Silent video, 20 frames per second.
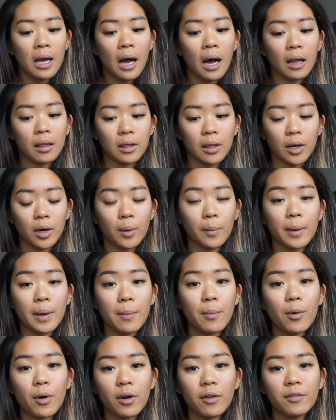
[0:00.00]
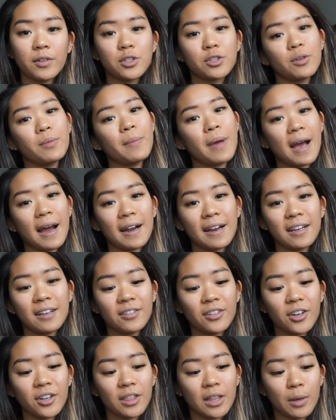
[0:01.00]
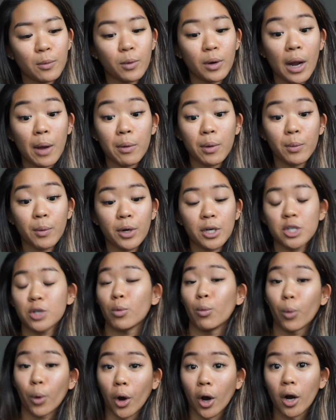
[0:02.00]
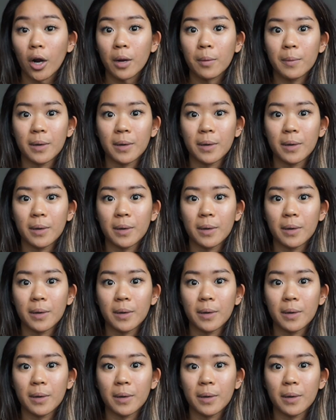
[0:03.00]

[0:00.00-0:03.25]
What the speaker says: a little bit more of a dramatic look than what I would wear to work,